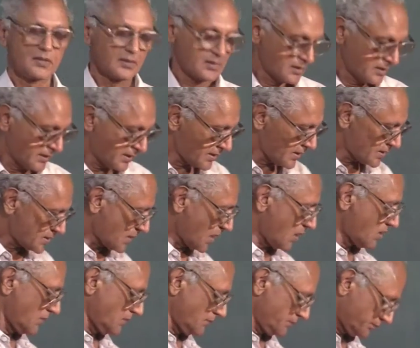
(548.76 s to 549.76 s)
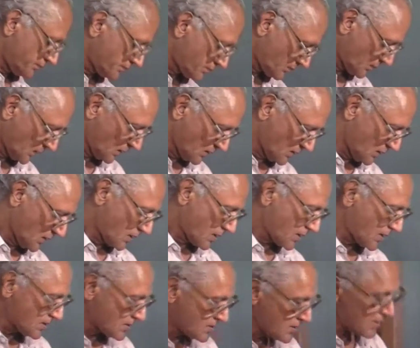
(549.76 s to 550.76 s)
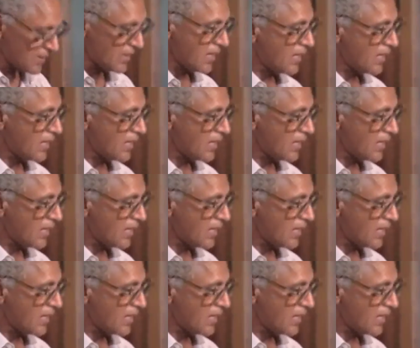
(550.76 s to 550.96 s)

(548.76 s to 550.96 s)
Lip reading: Let us now consider